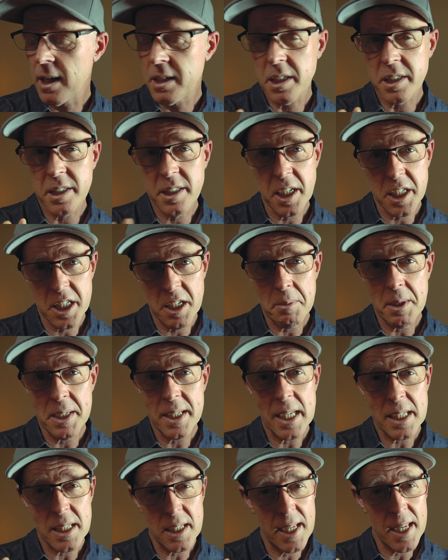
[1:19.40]
It's a system that
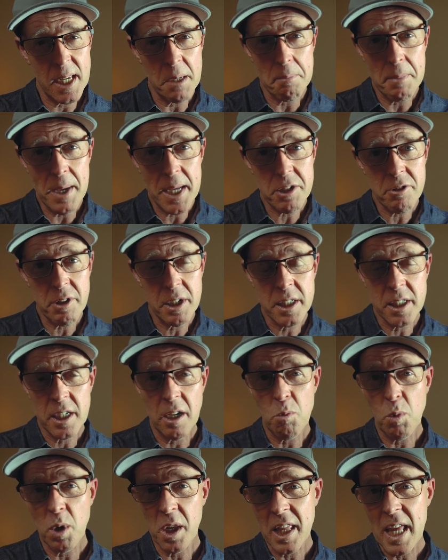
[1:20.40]
doesn't need a battery,
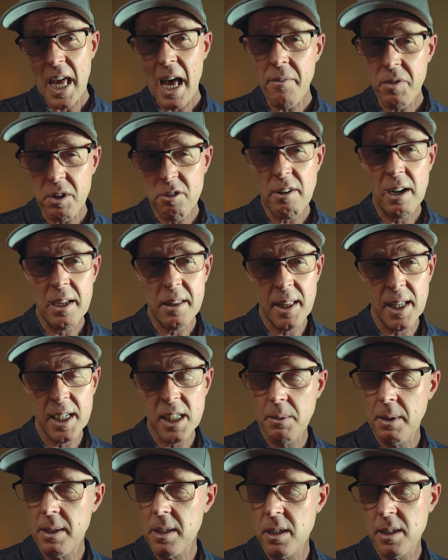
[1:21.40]
so one of the other great
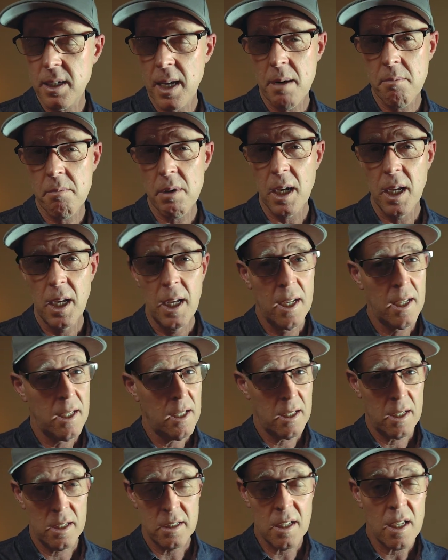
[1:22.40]
things about this camera
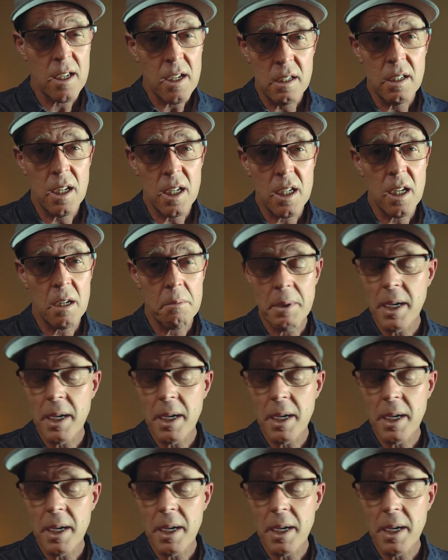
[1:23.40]
is that you need no